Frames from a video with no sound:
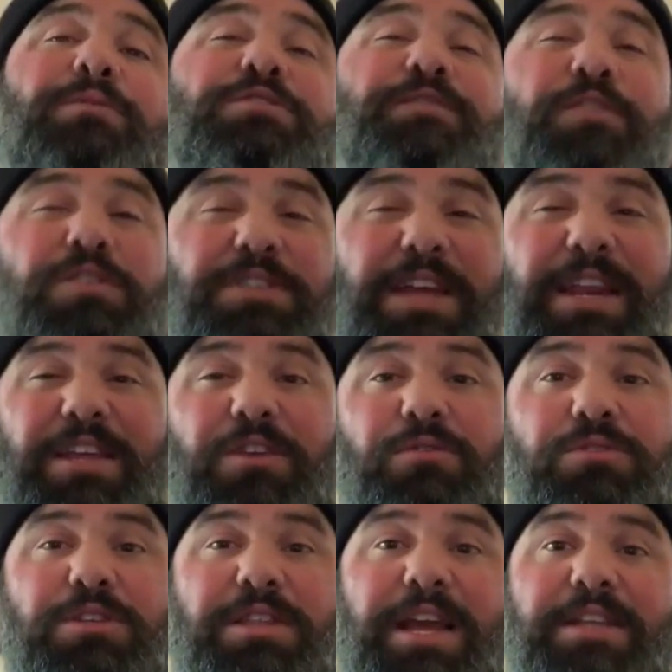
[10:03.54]
was first getting
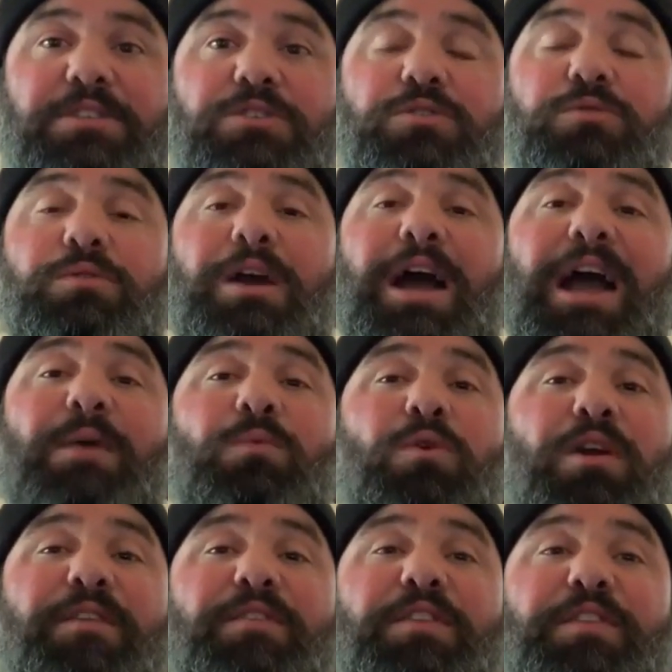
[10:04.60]
used to that suit, I
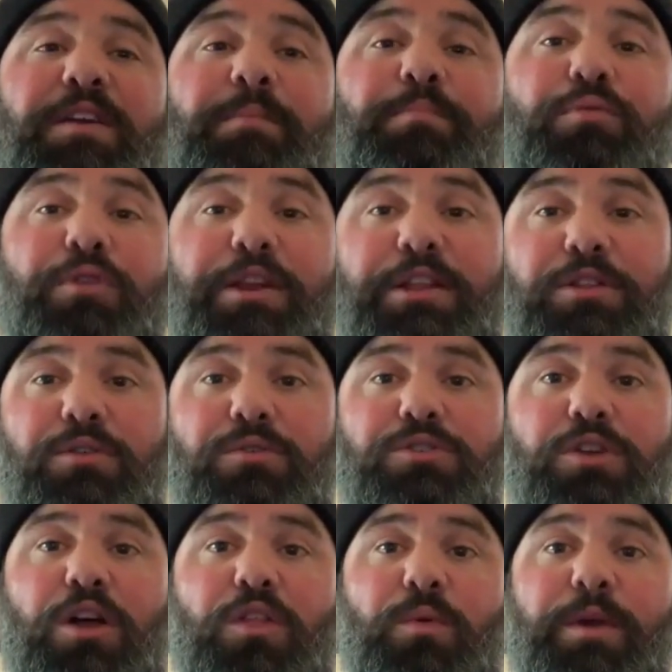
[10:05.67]
wore everything pretty
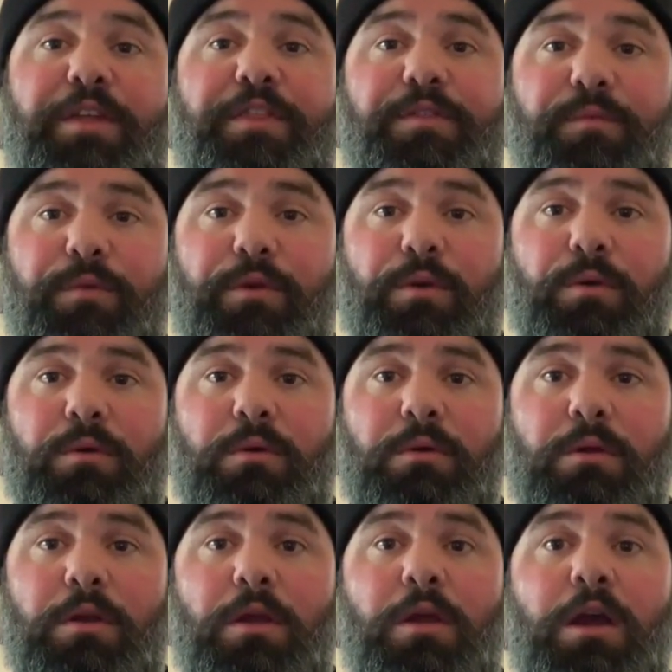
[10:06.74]
loose all the way through.
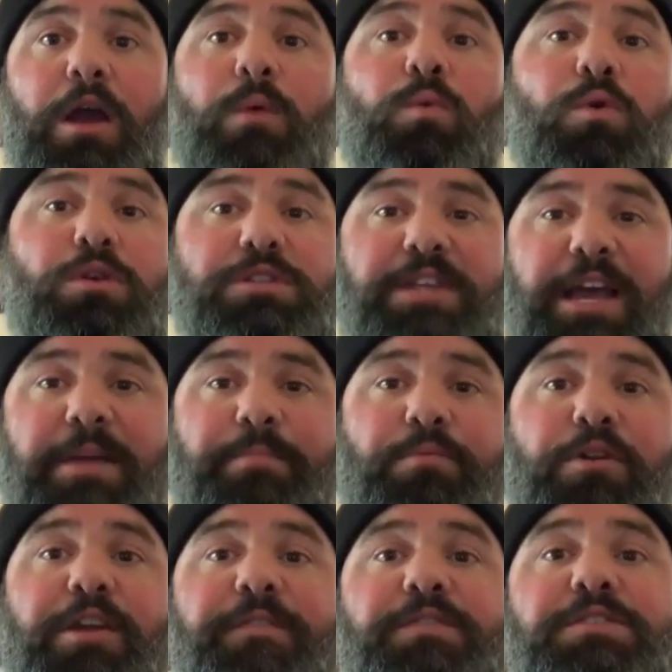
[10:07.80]
I wore tight
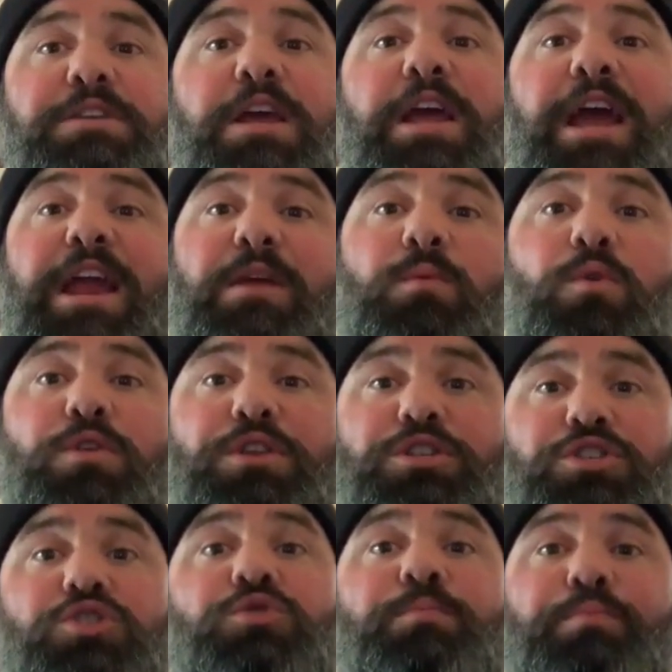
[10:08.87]
briefs and I wore the
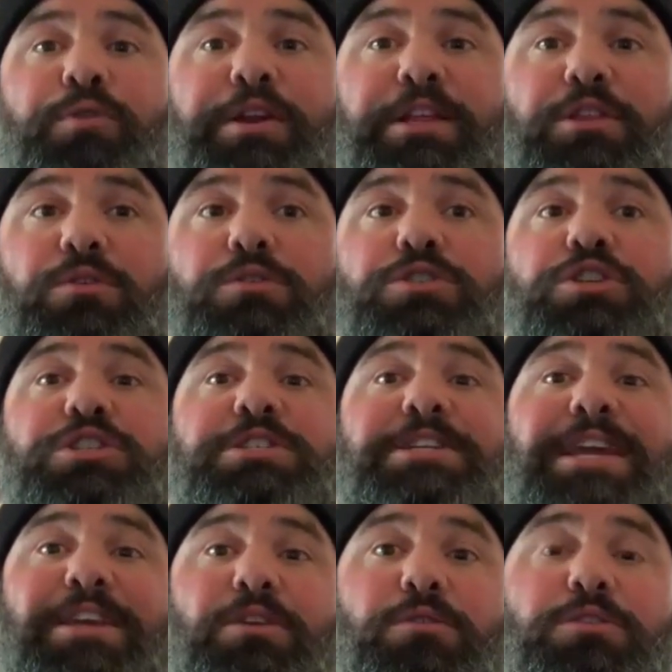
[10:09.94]
suit pretty loose just to
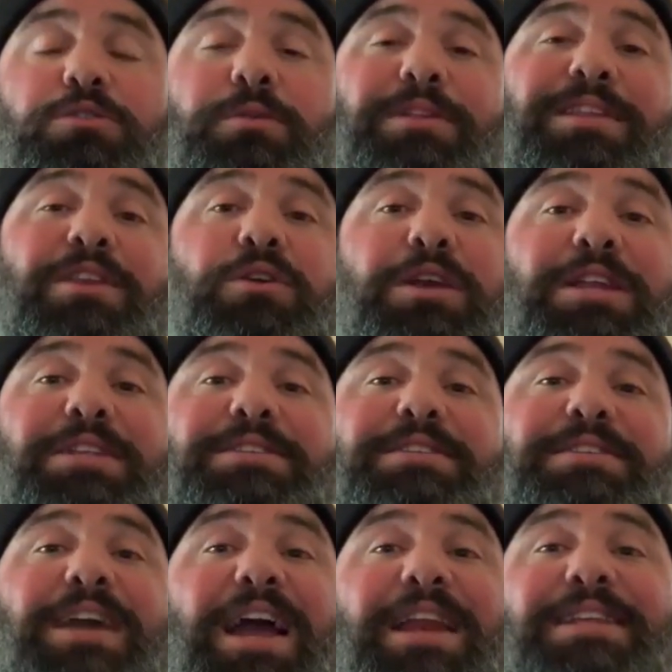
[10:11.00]
get used to it. And then you can
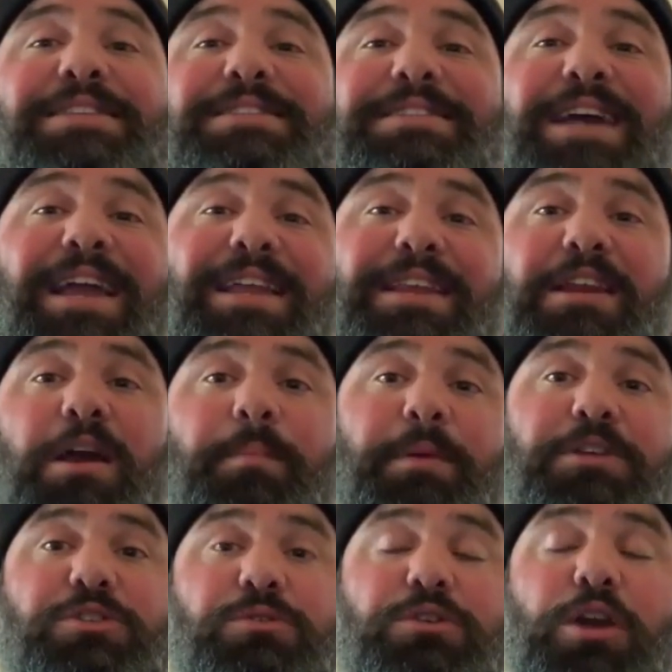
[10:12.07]
kind of tighten it up
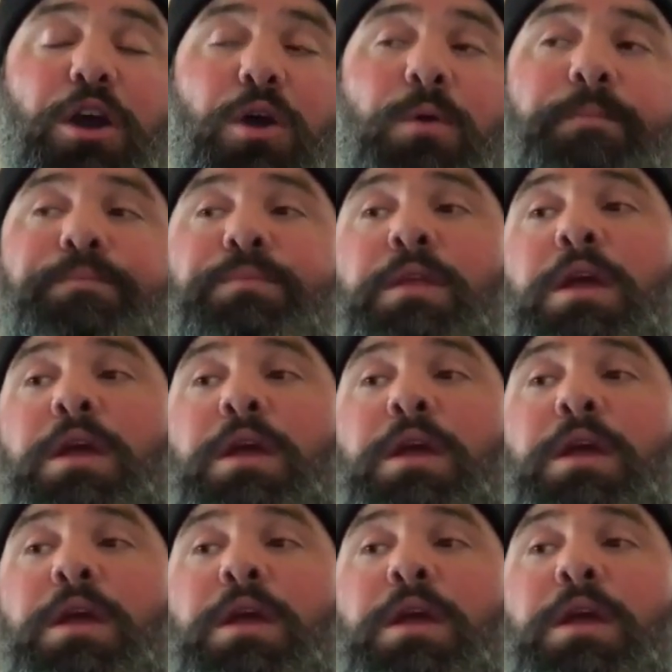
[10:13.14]
as you go.